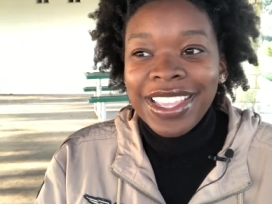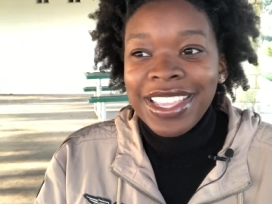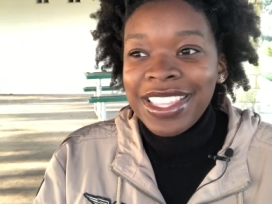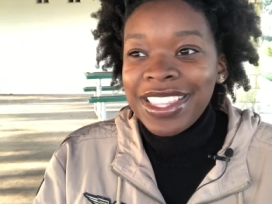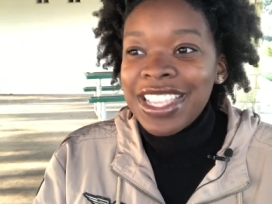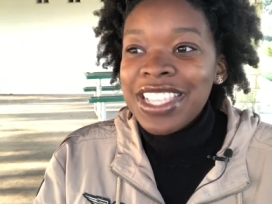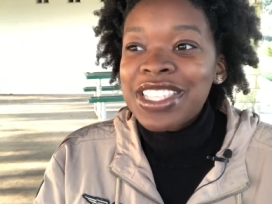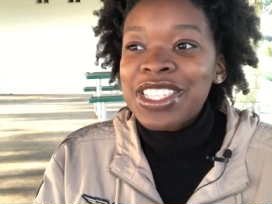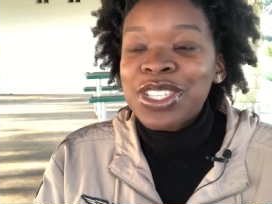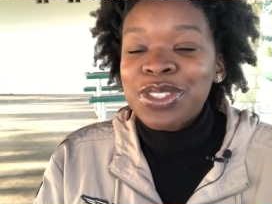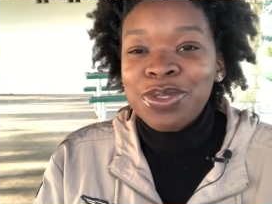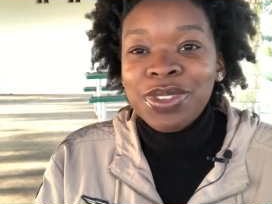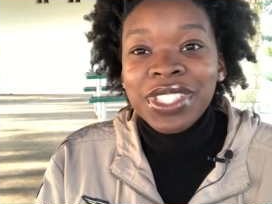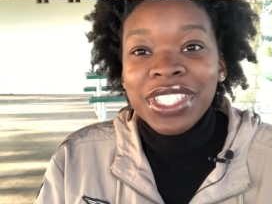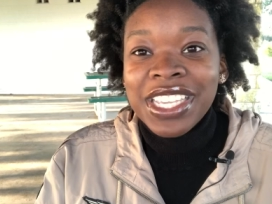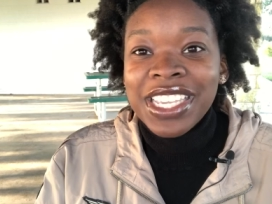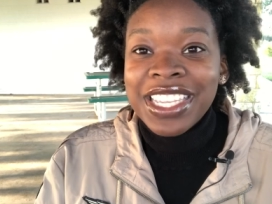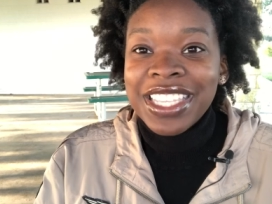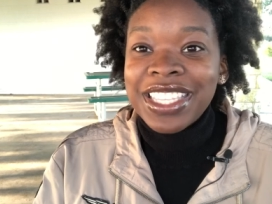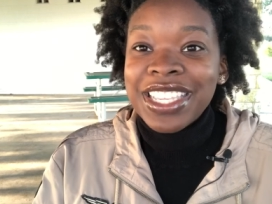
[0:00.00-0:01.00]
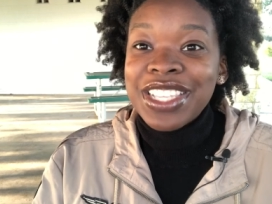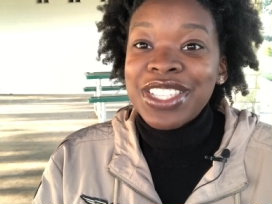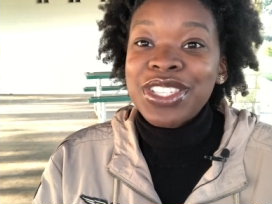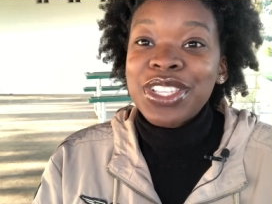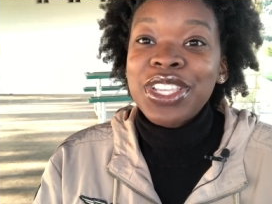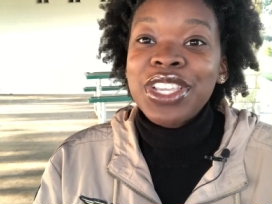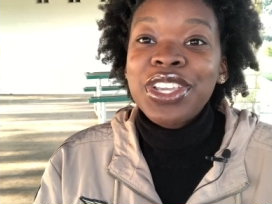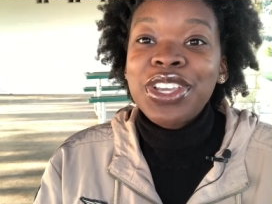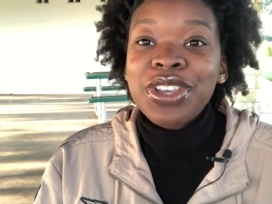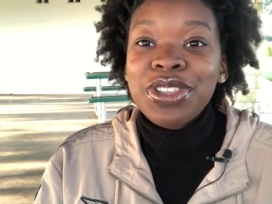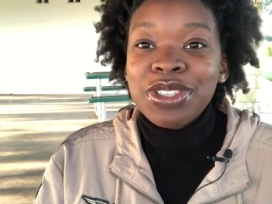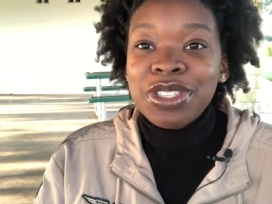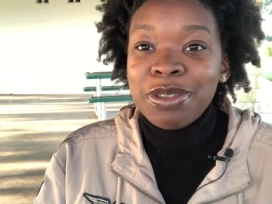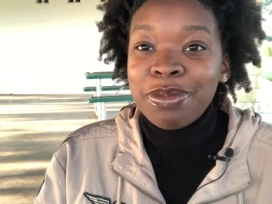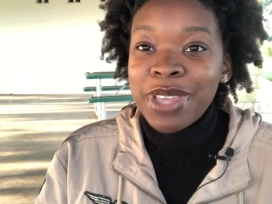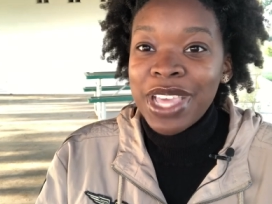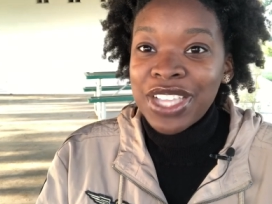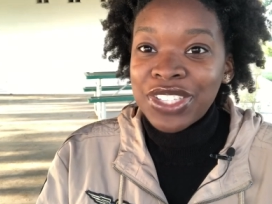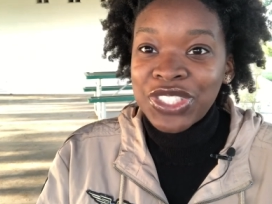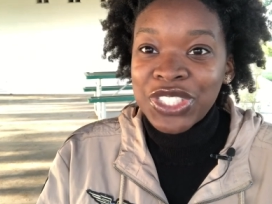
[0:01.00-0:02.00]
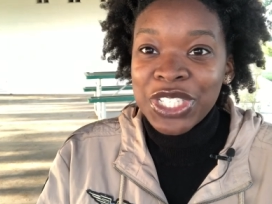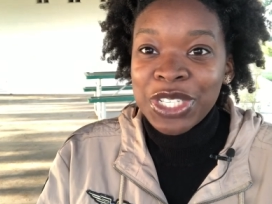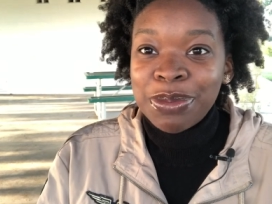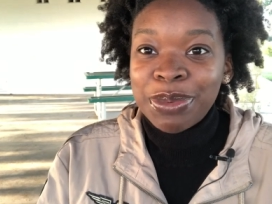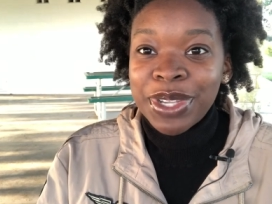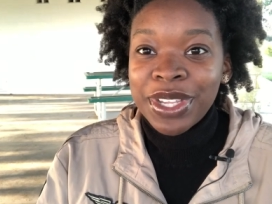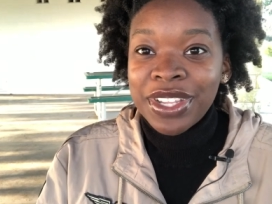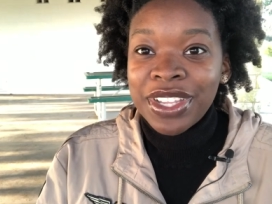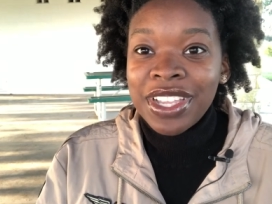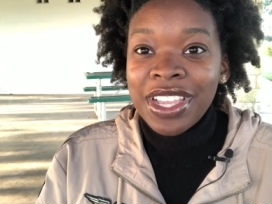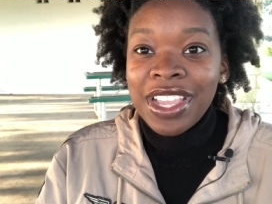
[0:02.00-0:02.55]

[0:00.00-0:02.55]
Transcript: this is ridiculous. So he goes to Bathsheba